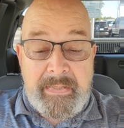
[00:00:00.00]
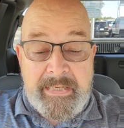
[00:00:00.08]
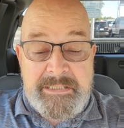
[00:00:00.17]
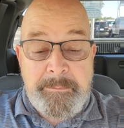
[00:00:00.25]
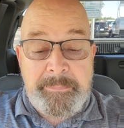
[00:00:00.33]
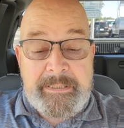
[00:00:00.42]

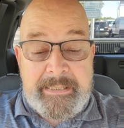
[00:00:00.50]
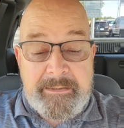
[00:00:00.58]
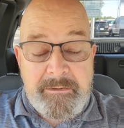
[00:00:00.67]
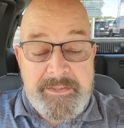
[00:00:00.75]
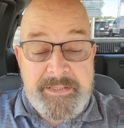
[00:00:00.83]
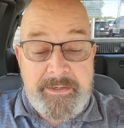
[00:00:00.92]
it's a
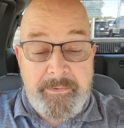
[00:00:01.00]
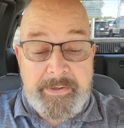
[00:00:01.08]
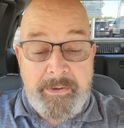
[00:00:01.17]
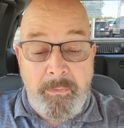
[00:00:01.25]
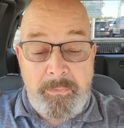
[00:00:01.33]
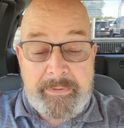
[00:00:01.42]
political theory
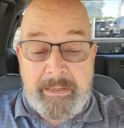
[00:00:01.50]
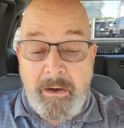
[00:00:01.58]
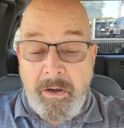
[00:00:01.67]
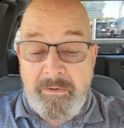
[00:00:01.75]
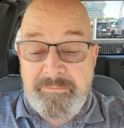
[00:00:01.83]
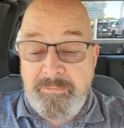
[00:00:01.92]
holding
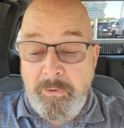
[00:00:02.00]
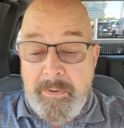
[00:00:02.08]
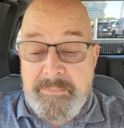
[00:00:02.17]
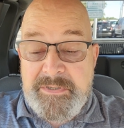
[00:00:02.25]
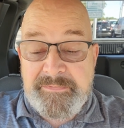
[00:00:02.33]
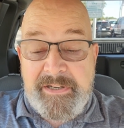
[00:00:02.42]
all
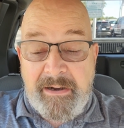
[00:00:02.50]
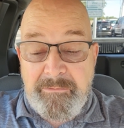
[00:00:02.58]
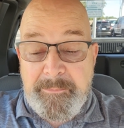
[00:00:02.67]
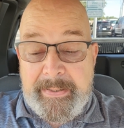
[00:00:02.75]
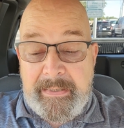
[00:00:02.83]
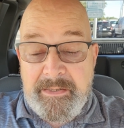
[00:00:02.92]
forms of
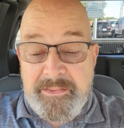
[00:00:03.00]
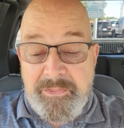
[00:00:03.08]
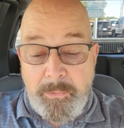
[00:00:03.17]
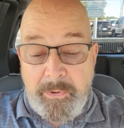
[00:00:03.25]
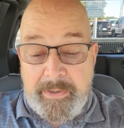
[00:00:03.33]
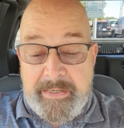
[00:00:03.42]
governmental
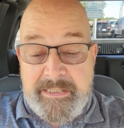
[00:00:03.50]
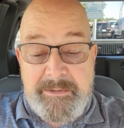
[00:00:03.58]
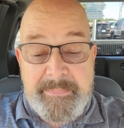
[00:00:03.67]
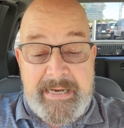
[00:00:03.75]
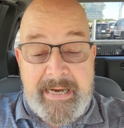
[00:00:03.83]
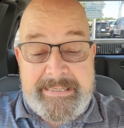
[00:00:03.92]
authority to
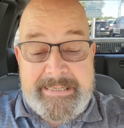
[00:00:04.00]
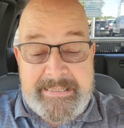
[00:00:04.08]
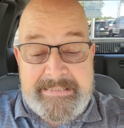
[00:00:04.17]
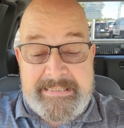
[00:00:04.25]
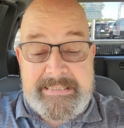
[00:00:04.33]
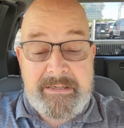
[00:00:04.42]
be
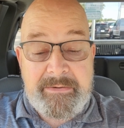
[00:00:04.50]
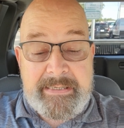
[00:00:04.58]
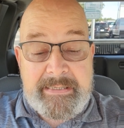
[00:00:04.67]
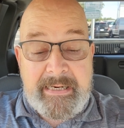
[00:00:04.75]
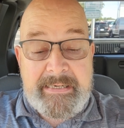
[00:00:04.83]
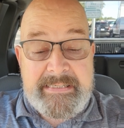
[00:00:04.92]
unnecessary
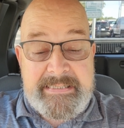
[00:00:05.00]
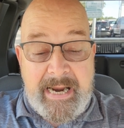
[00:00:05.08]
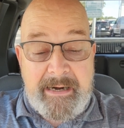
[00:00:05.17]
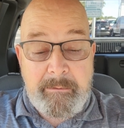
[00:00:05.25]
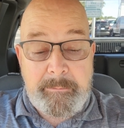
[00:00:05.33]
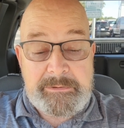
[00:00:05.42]
and
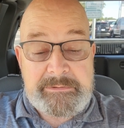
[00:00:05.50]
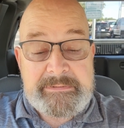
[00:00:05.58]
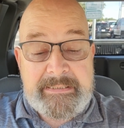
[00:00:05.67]
undesirable,